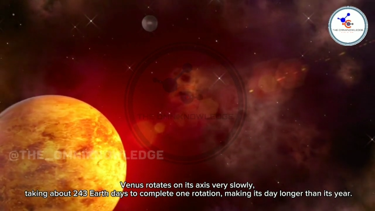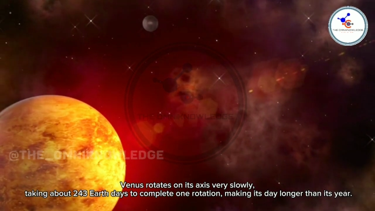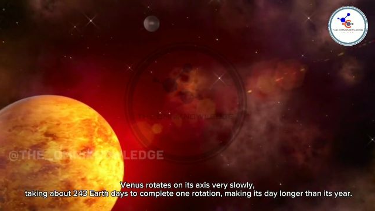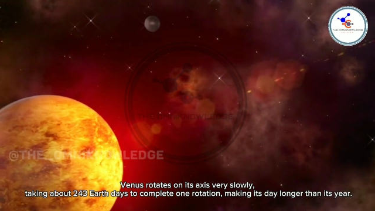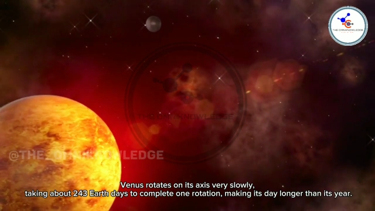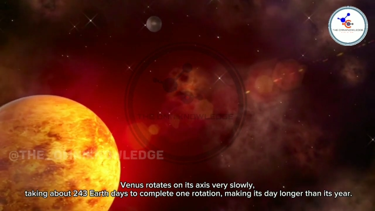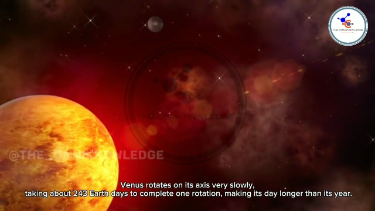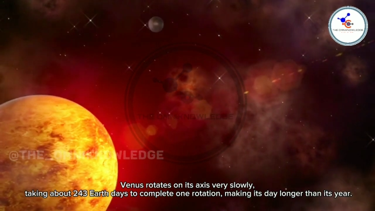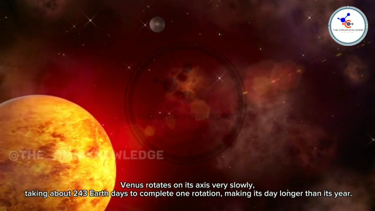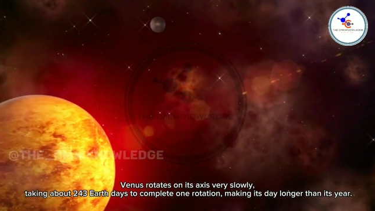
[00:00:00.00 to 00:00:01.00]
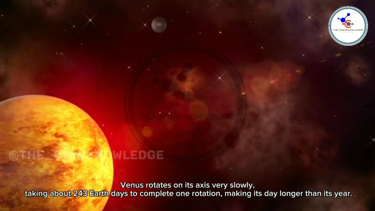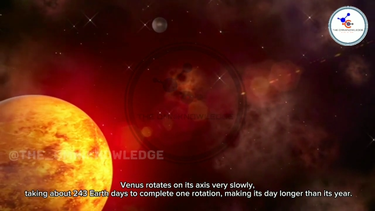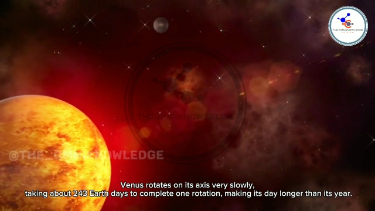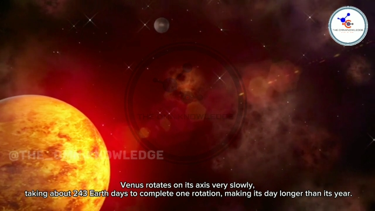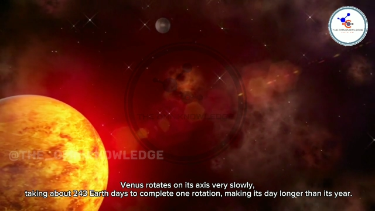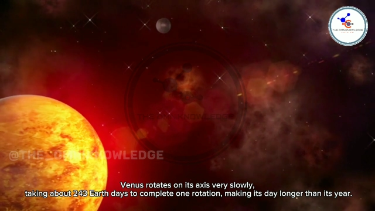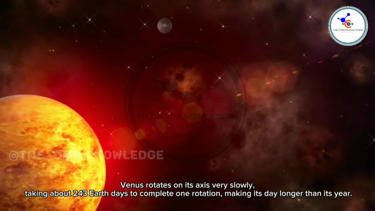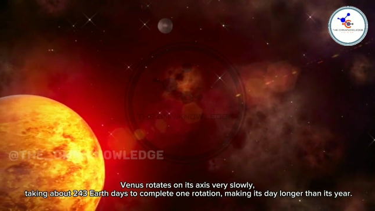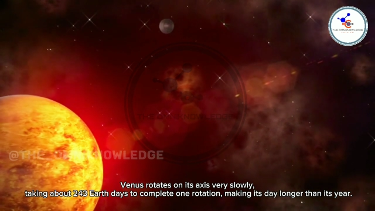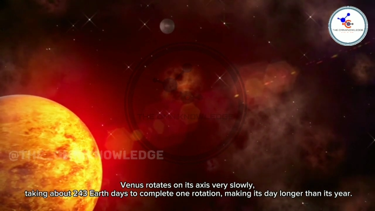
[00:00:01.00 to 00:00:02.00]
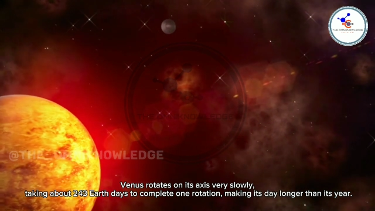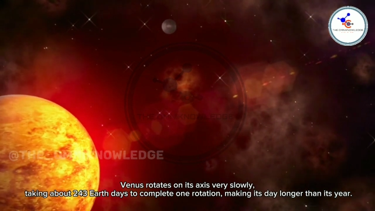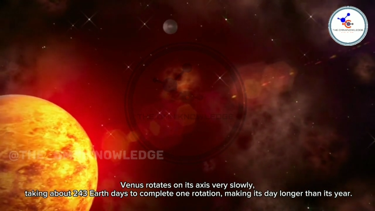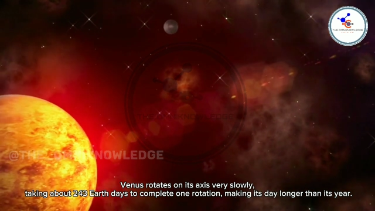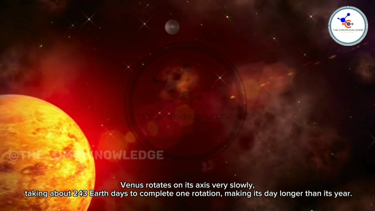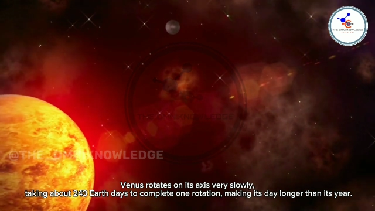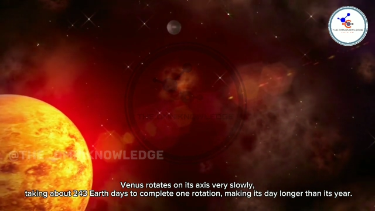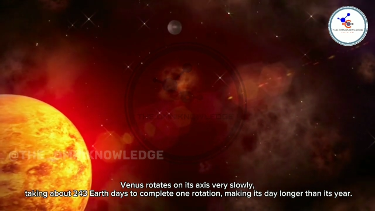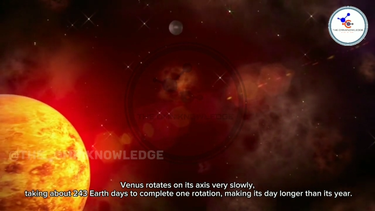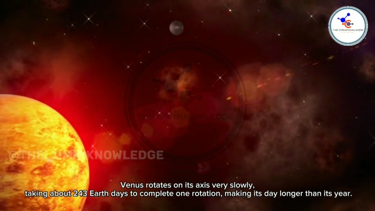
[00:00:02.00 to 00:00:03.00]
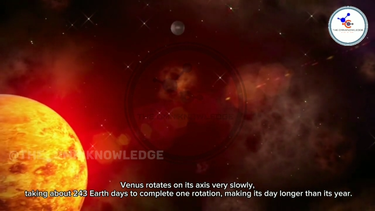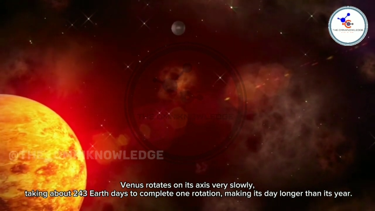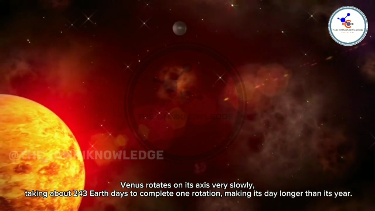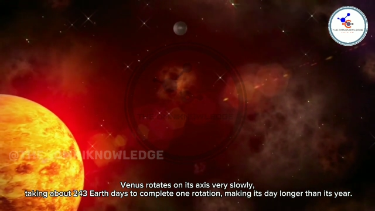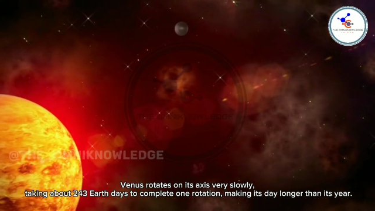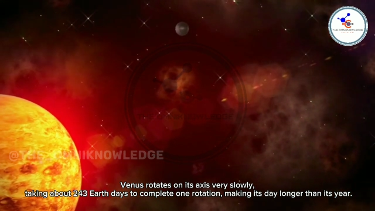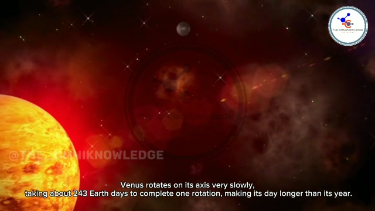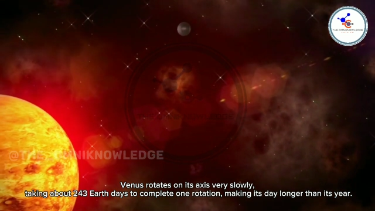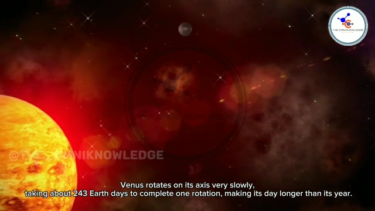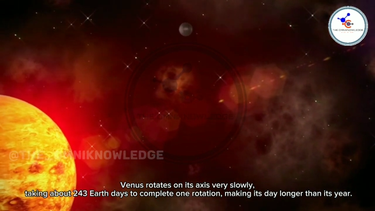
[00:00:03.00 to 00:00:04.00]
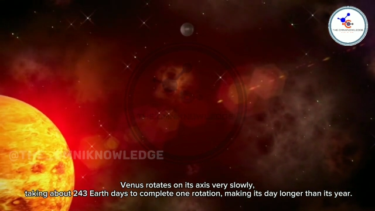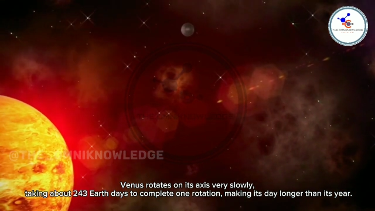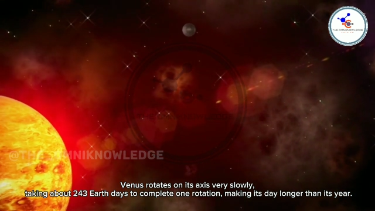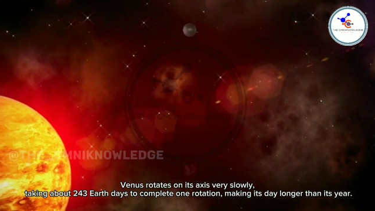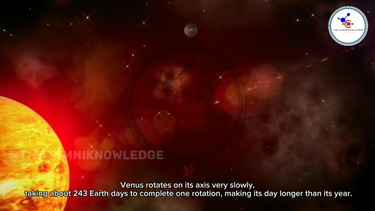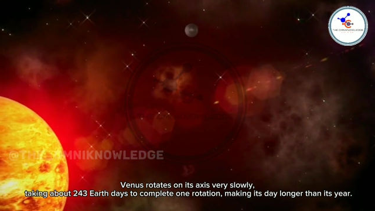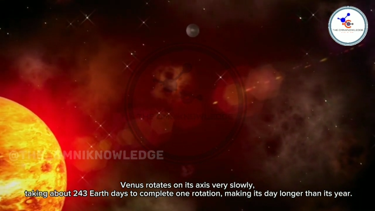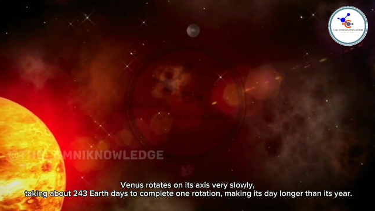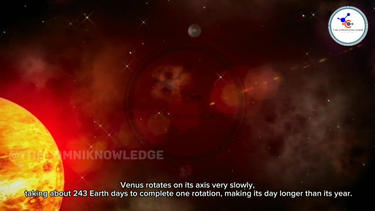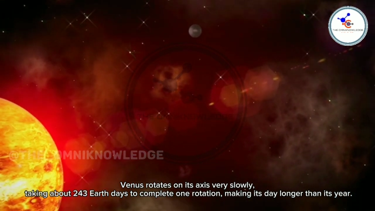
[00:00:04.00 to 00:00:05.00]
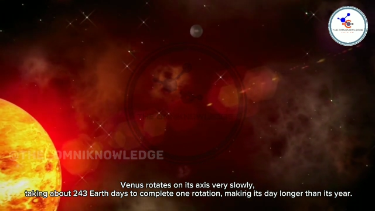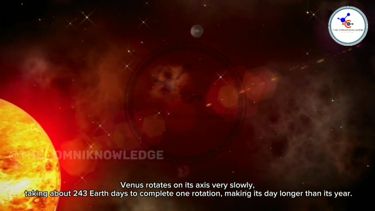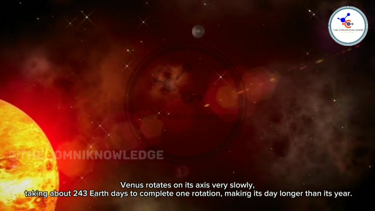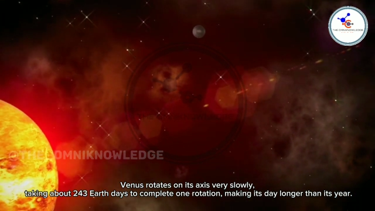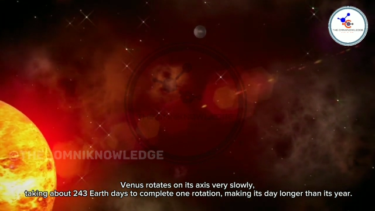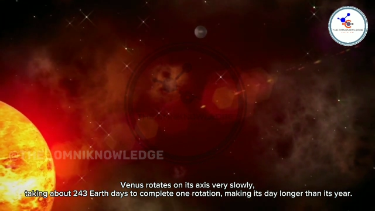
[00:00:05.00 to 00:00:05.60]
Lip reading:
Nobody's mouth can be seen.